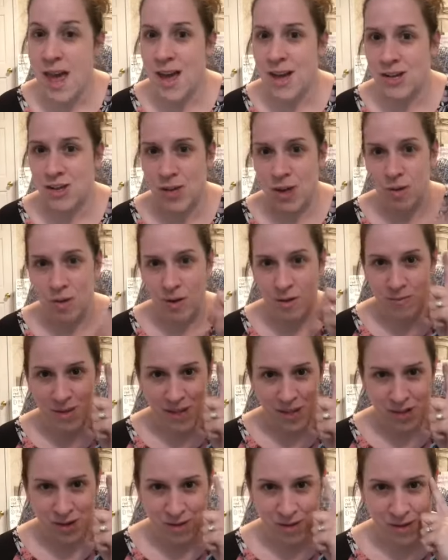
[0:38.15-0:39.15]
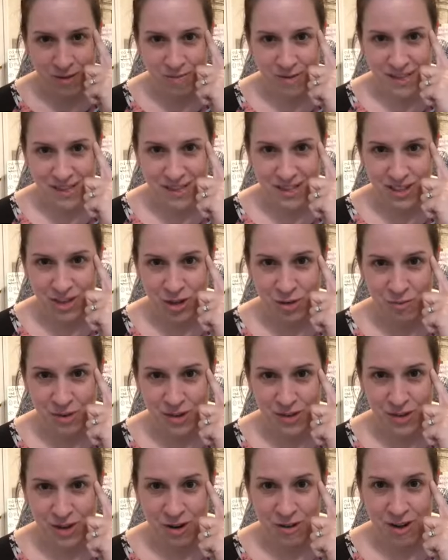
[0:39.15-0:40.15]
So I want to make sure that Miss Isham
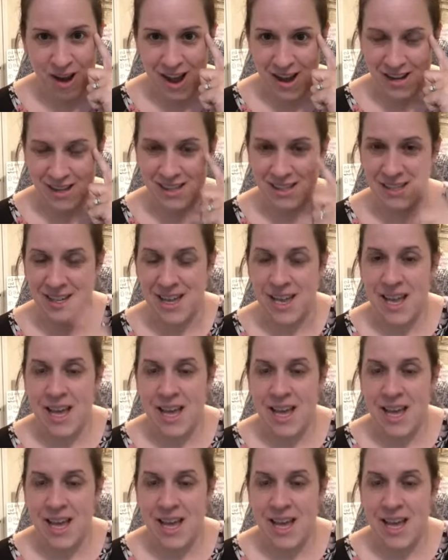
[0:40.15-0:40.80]
is correct.